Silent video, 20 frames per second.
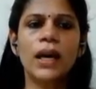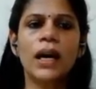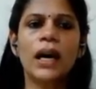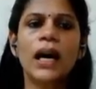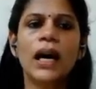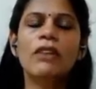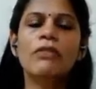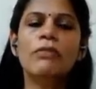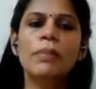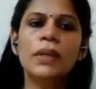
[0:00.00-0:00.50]

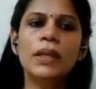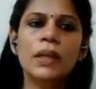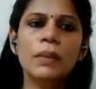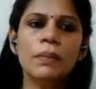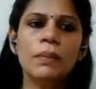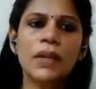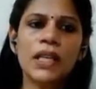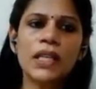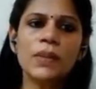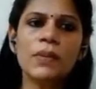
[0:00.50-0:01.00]
I've been a
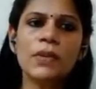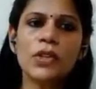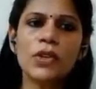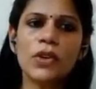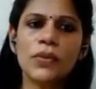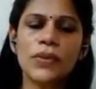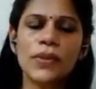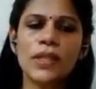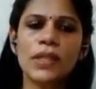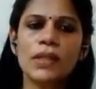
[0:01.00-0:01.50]
placement
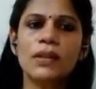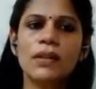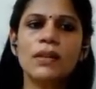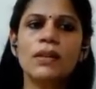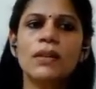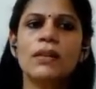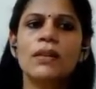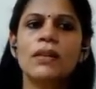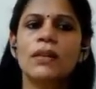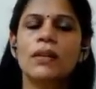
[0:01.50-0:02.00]
officer
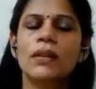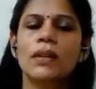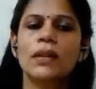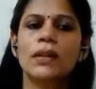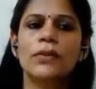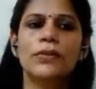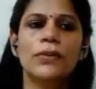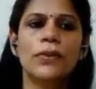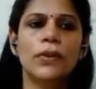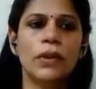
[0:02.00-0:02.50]

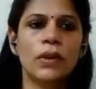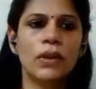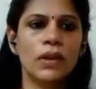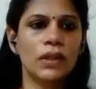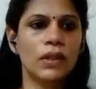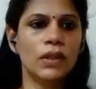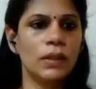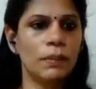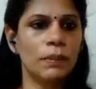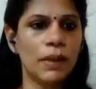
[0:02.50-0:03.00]
for
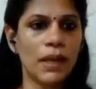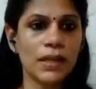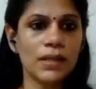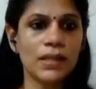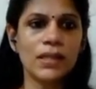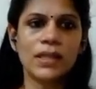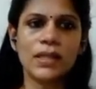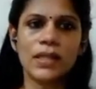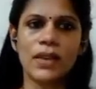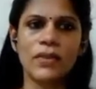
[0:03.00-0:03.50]
the
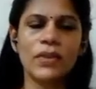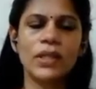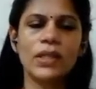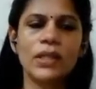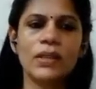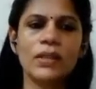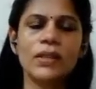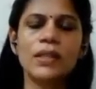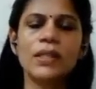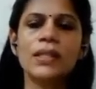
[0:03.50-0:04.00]
past 7
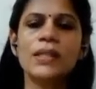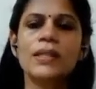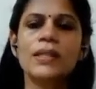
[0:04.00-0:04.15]
years.